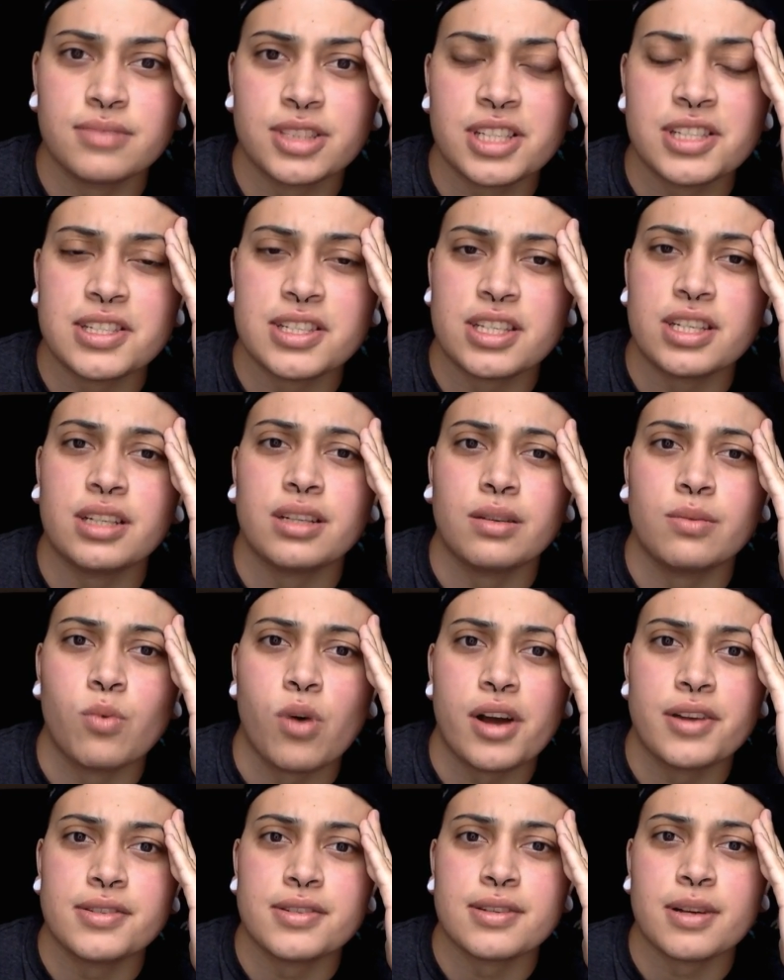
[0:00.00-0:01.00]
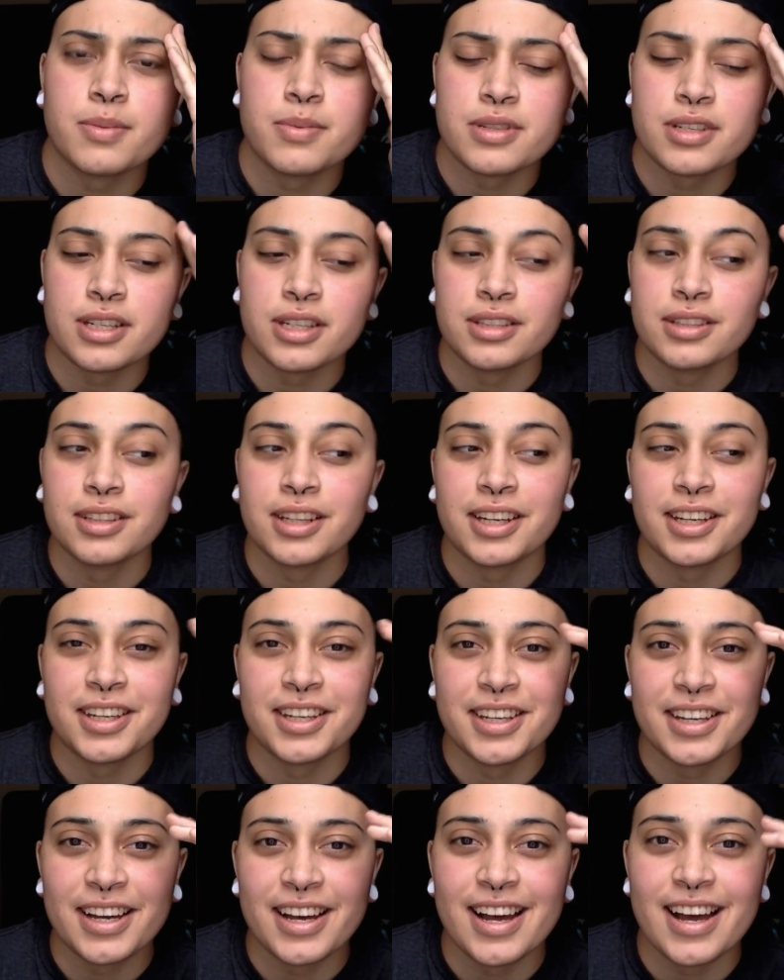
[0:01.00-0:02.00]
conceited wise. I'm saying
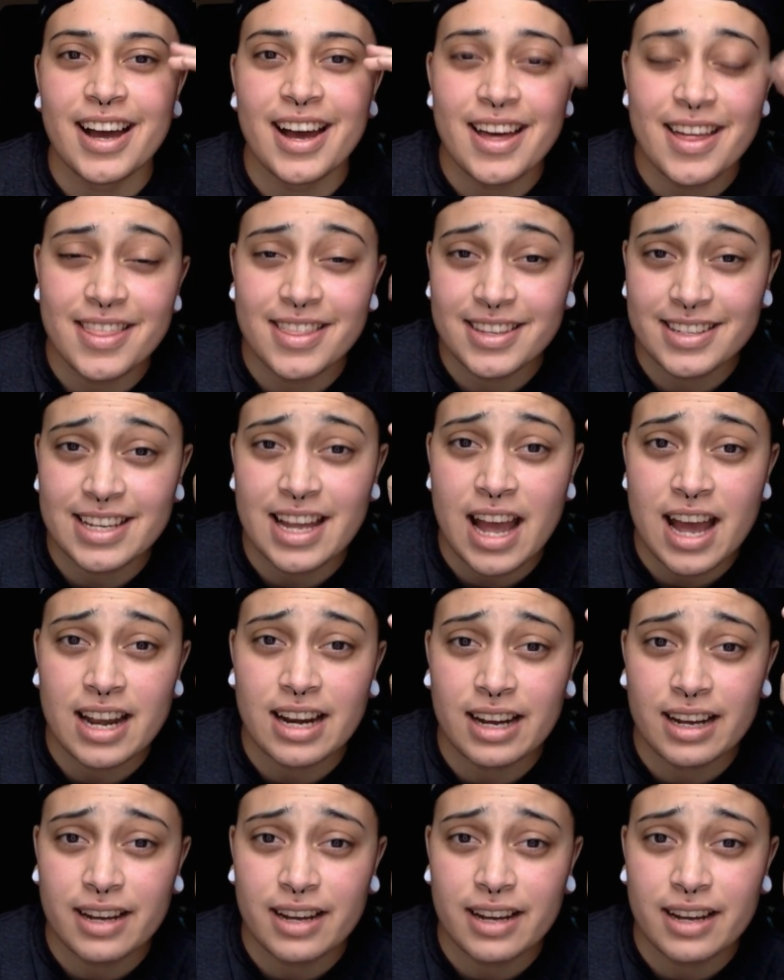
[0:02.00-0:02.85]
like this hat